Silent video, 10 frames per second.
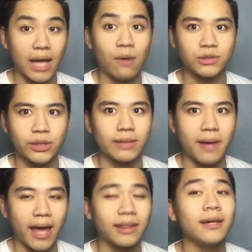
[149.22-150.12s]
I was good at
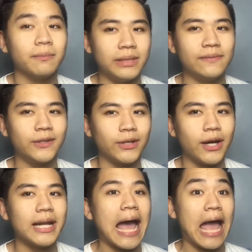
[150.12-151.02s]
math. Believe it or
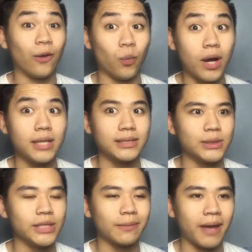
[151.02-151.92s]
not, I was
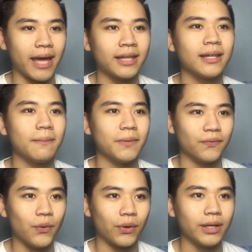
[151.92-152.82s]
good at math
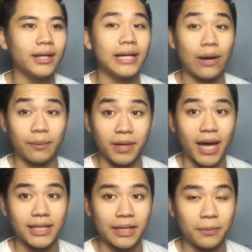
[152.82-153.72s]
before. Now I'm
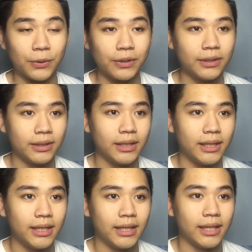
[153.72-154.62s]
not anymore.
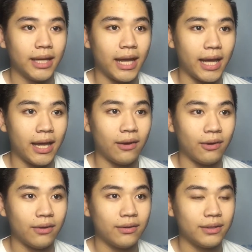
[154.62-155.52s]

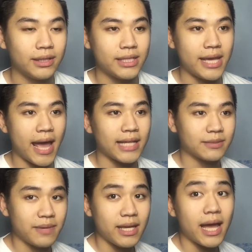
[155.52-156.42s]
Uh, he
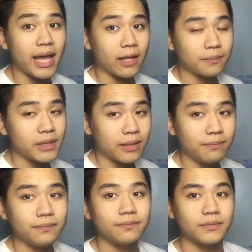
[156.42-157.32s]
asked me, I helped
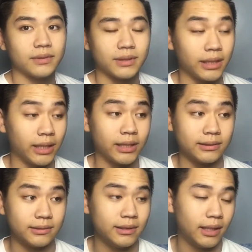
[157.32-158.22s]
him, and
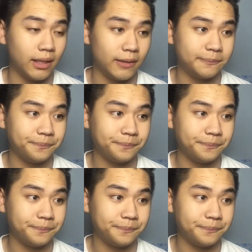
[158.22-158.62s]
uh,